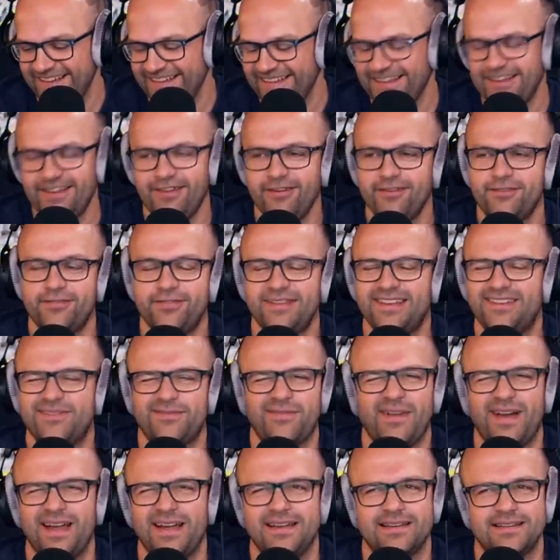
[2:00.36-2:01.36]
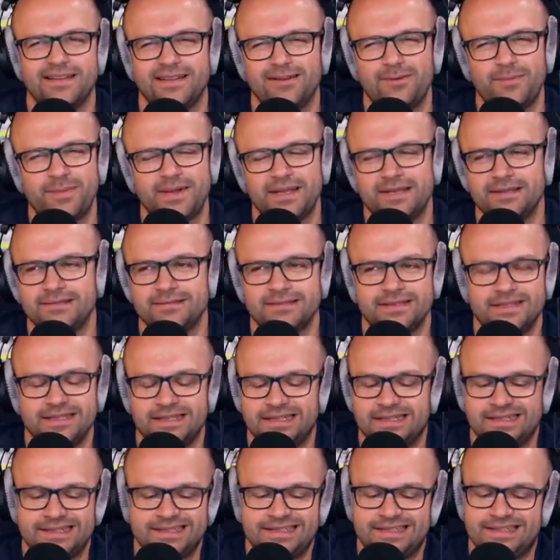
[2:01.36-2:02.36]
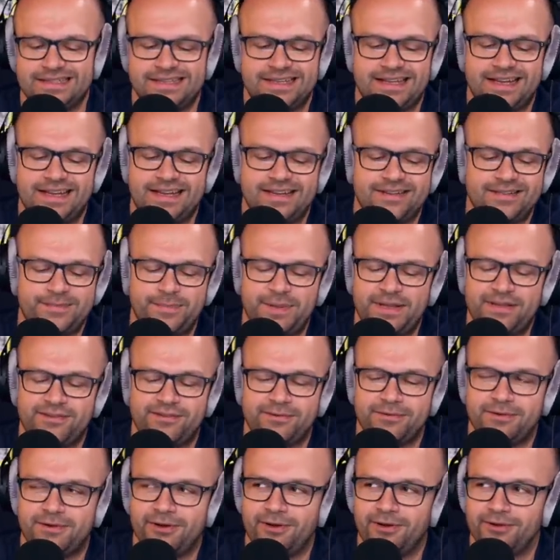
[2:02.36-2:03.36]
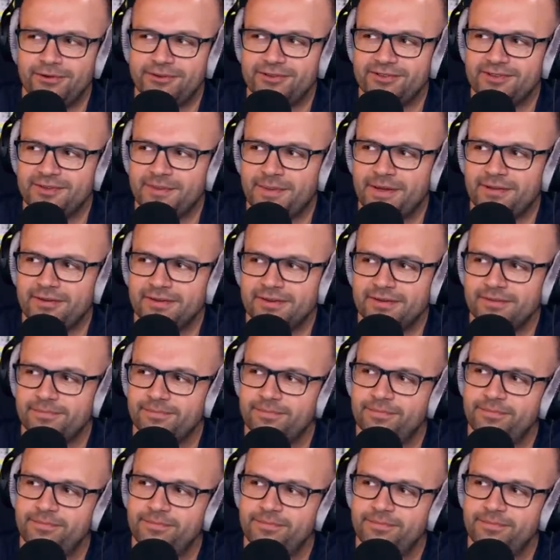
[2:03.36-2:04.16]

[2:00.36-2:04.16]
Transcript: I know, it's fine. They were being too cautious about it.